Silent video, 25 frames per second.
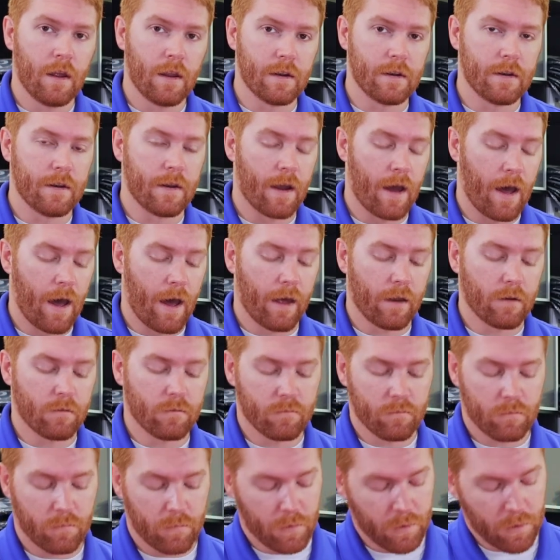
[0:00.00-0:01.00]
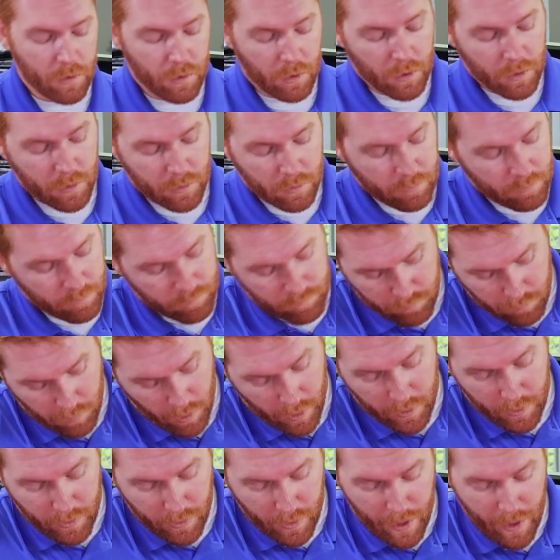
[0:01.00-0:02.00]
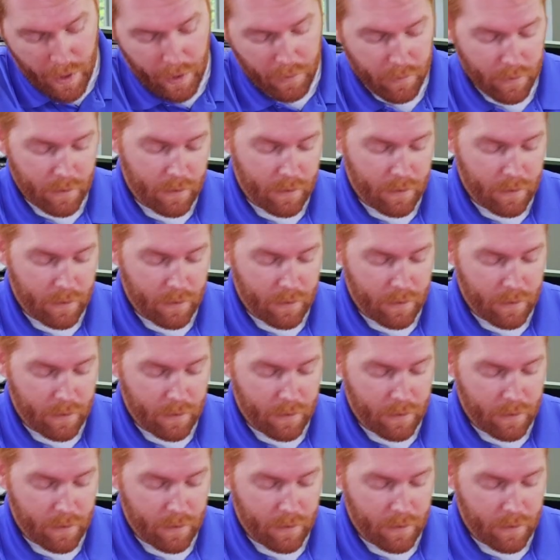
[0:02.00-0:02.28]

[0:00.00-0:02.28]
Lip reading: not look like that.